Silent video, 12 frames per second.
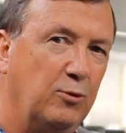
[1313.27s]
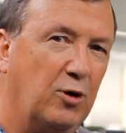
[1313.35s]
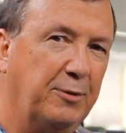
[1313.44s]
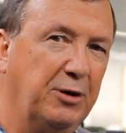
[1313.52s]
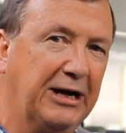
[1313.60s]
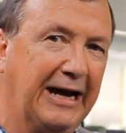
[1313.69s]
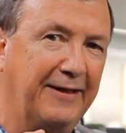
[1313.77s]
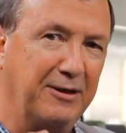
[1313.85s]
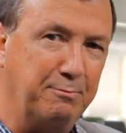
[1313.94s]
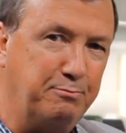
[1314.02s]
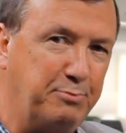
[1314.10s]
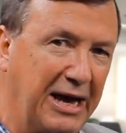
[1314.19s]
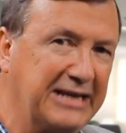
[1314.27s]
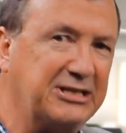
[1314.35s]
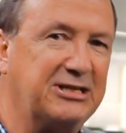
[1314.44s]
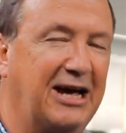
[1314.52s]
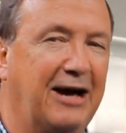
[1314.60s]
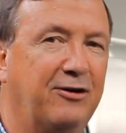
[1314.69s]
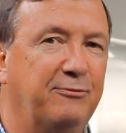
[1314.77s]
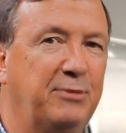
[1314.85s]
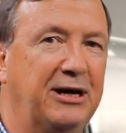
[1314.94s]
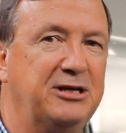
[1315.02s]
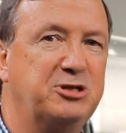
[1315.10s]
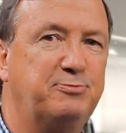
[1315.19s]
where I'm going to get the best out of
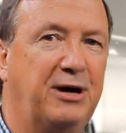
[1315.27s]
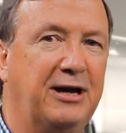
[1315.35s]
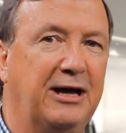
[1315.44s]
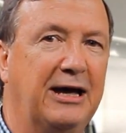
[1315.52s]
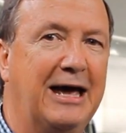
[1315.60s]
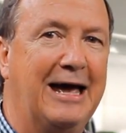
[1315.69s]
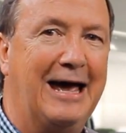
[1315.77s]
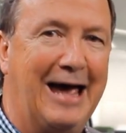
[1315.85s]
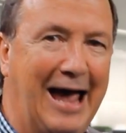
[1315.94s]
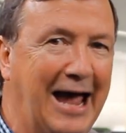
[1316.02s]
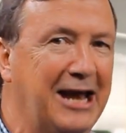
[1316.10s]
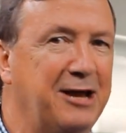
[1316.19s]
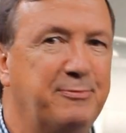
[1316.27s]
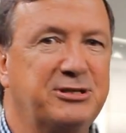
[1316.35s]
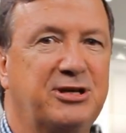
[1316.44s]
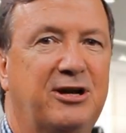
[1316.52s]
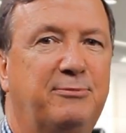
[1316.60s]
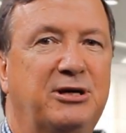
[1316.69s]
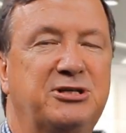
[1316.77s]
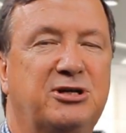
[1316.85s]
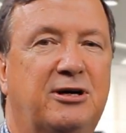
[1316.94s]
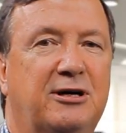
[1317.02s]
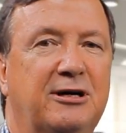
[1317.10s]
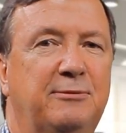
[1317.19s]
me, spending 80% of my
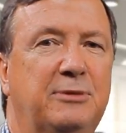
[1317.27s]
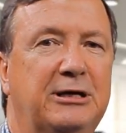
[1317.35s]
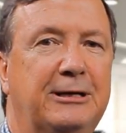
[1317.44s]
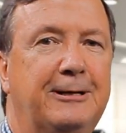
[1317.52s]
time,